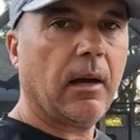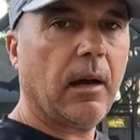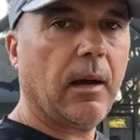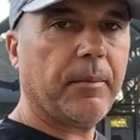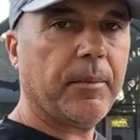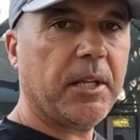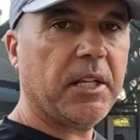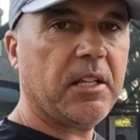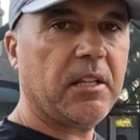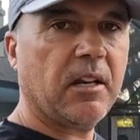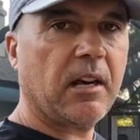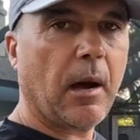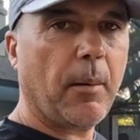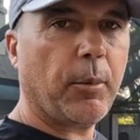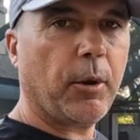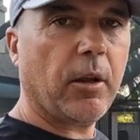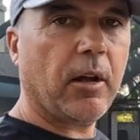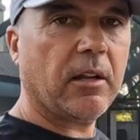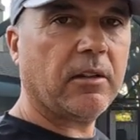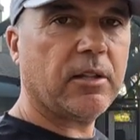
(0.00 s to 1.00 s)
I'm eating
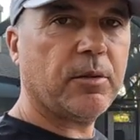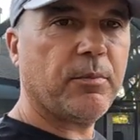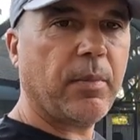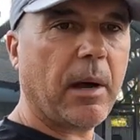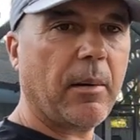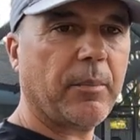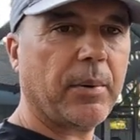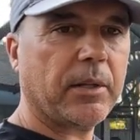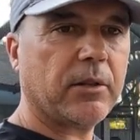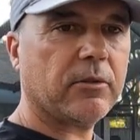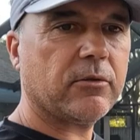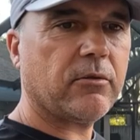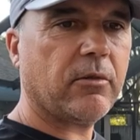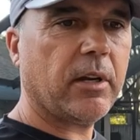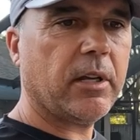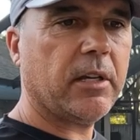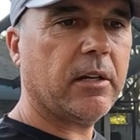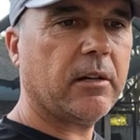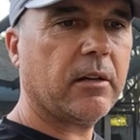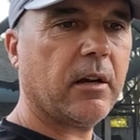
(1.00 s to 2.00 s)
couple hundred pompanos
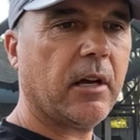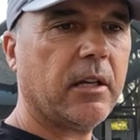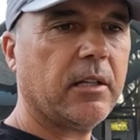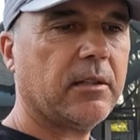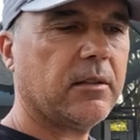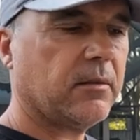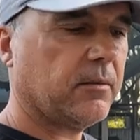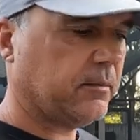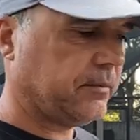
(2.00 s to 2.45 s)
right here, guys.